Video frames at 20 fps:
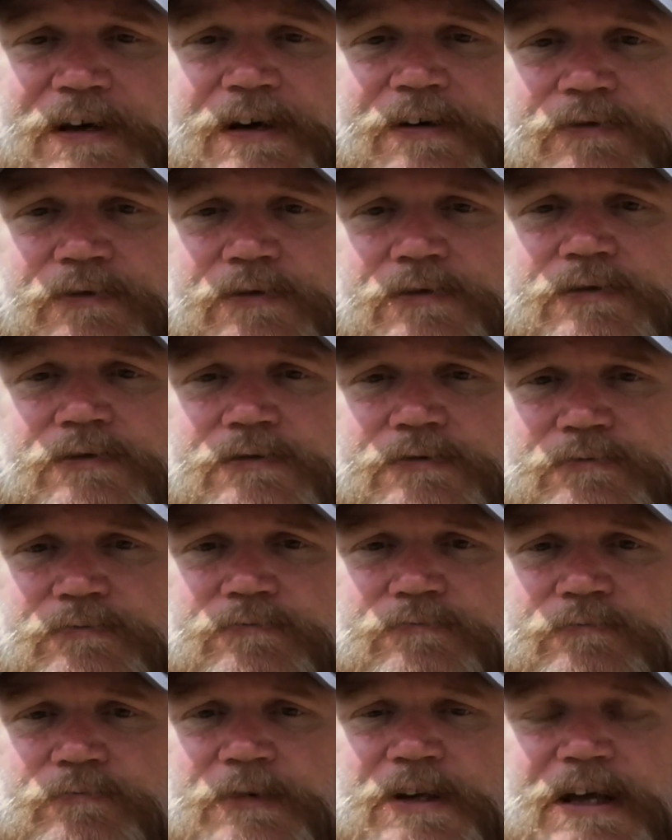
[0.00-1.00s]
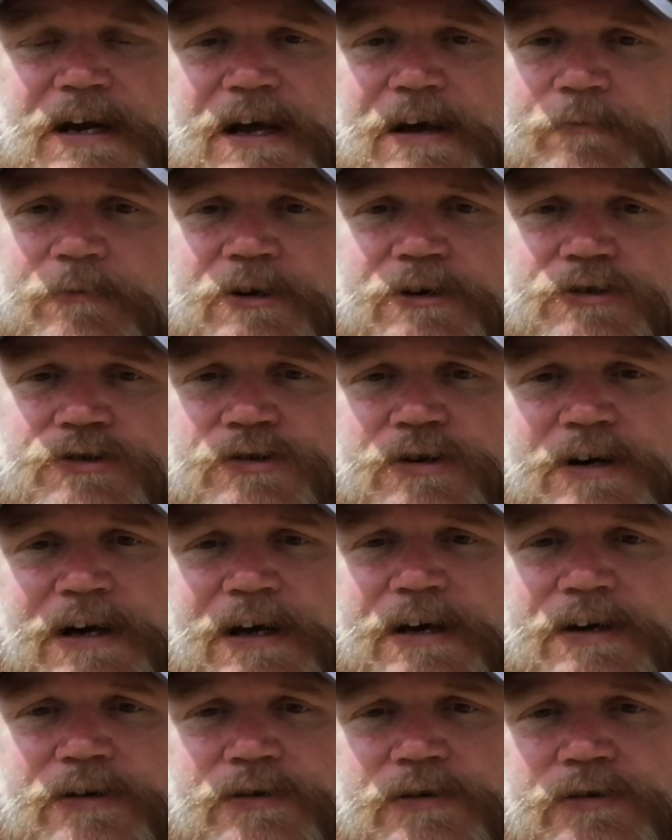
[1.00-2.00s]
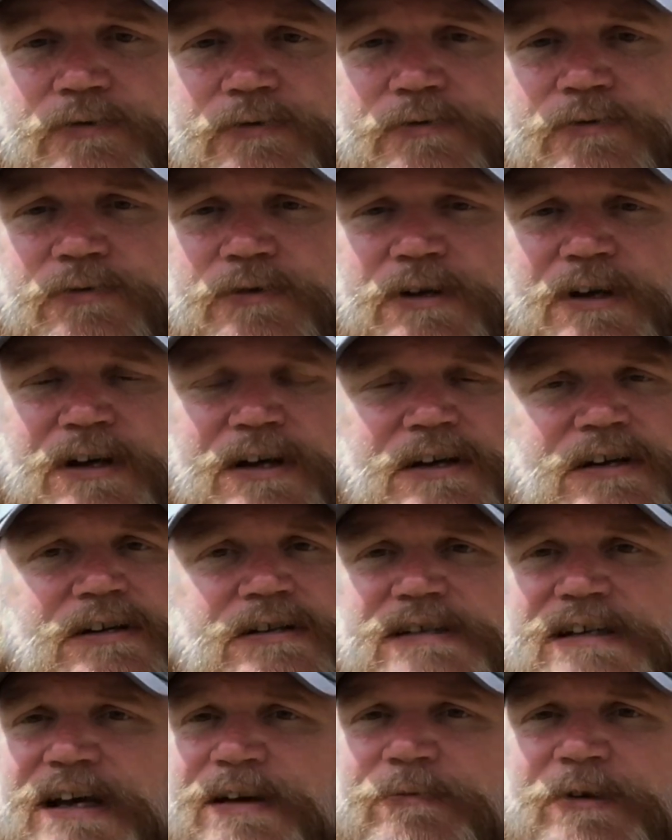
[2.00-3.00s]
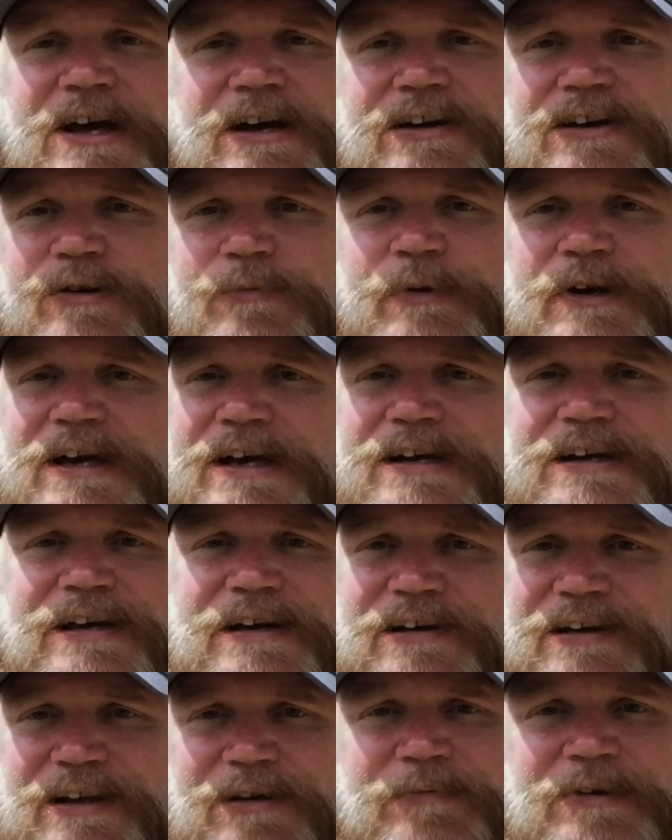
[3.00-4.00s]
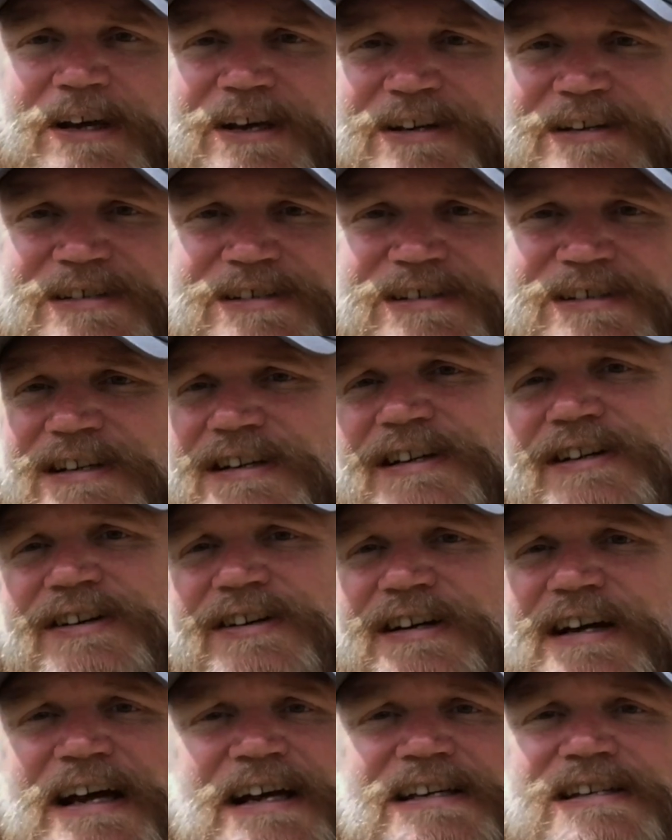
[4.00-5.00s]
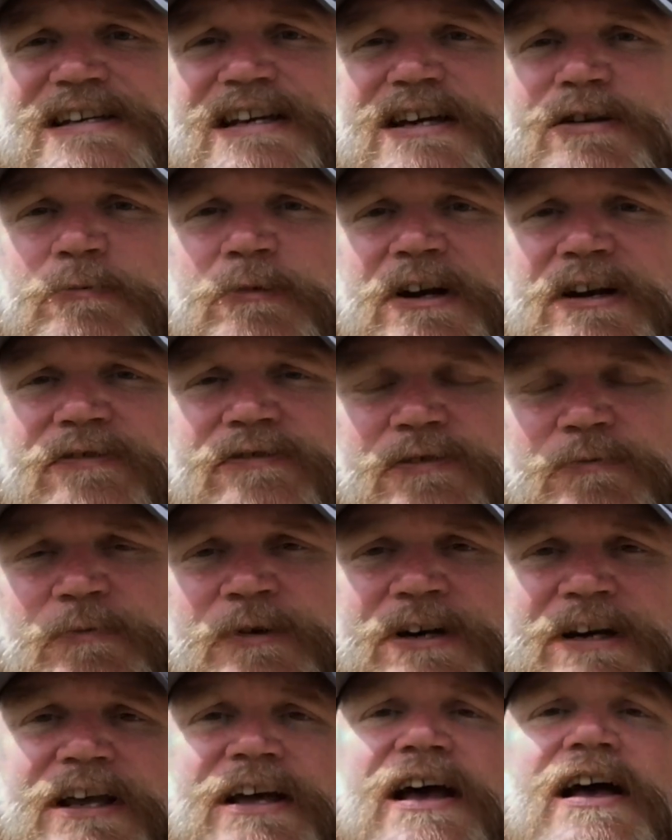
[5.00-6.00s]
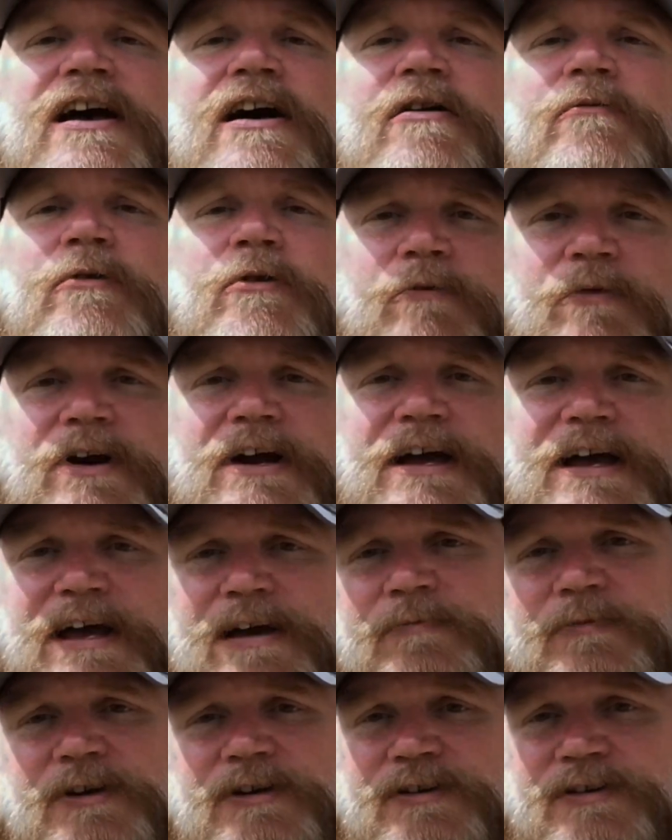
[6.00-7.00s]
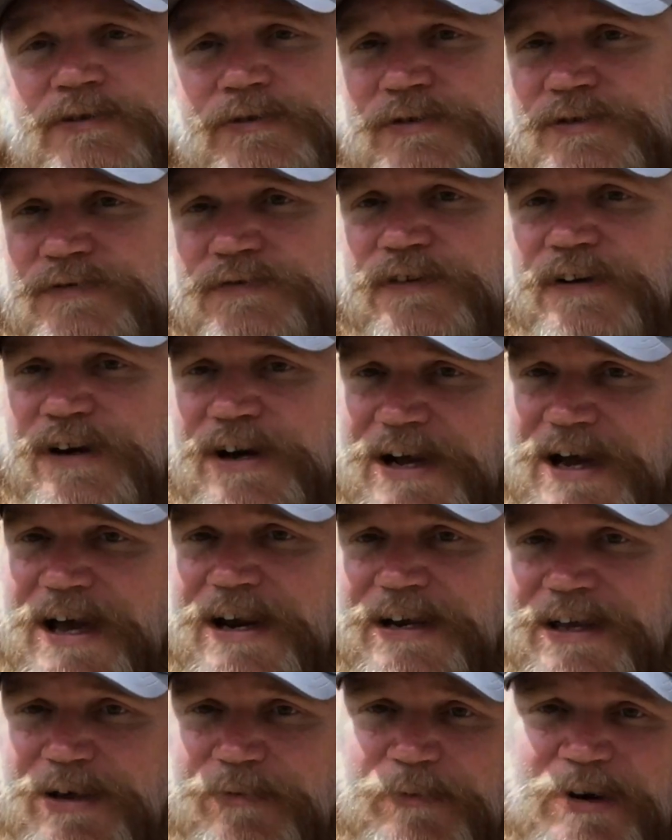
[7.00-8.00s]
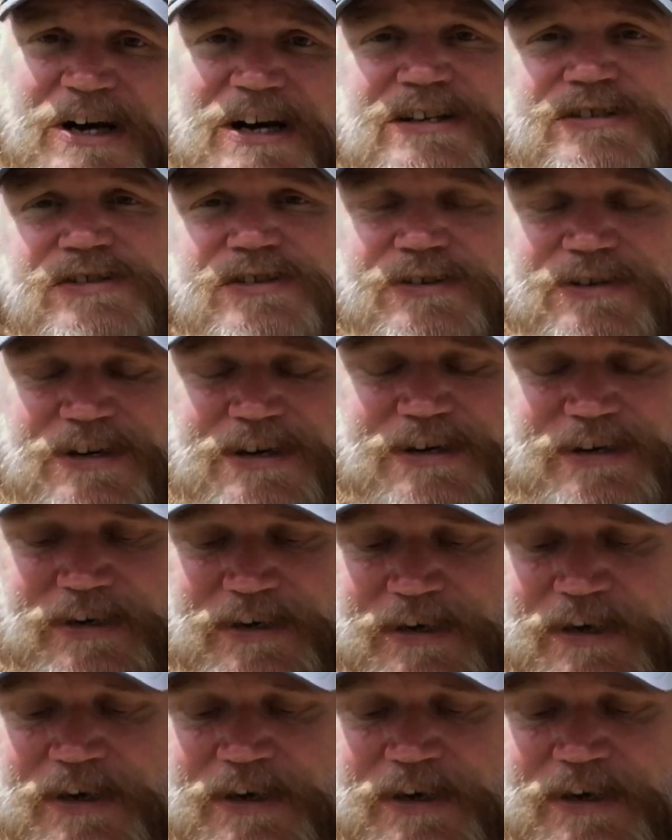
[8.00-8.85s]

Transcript: out that I'm going to try and do, because I'm not going to panhandle, I'm not going to here and ask anybody for money, but what I am going to do is figure out how to get my hustle on.